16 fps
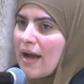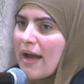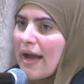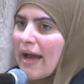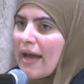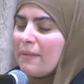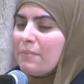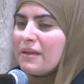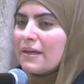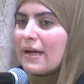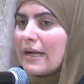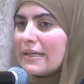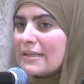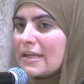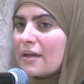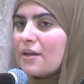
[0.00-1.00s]
And because
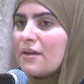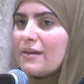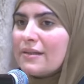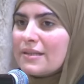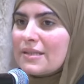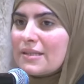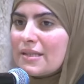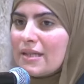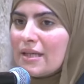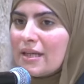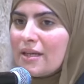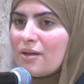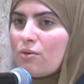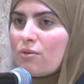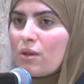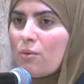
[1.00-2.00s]
I couldn't
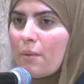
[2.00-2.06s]
see who the